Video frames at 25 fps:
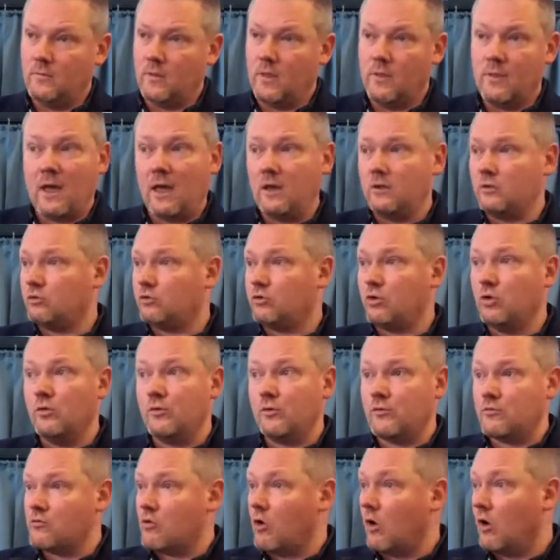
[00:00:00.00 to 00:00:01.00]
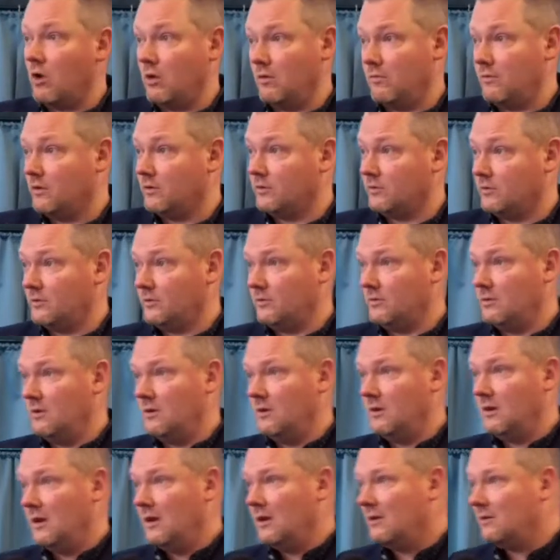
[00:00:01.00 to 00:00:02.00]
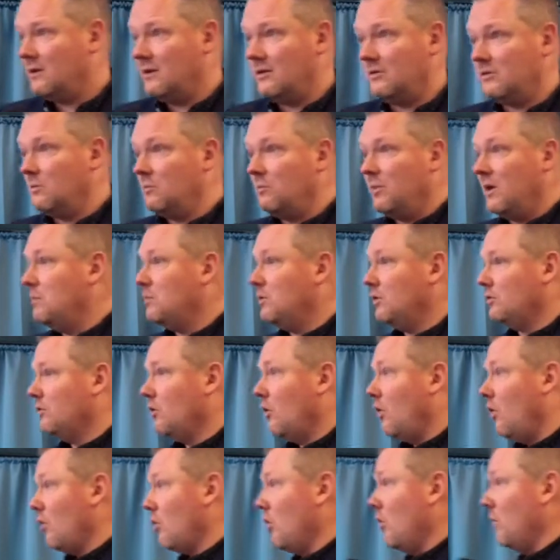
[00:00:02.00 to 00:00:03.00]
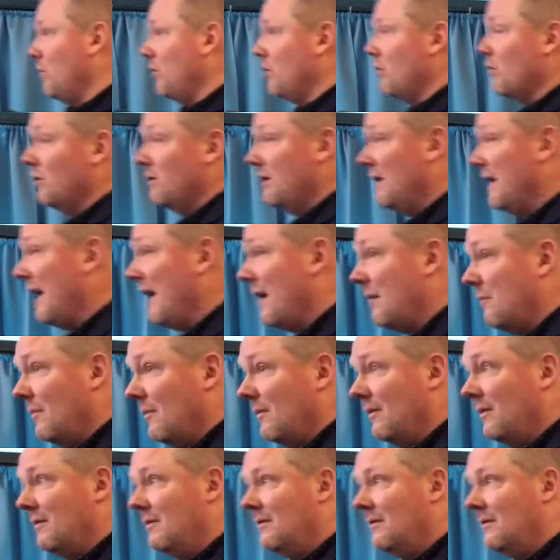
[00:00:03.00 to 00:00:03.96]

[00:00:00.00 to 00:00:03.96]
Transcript: And that is true for all of us. See, some people talk up a good game.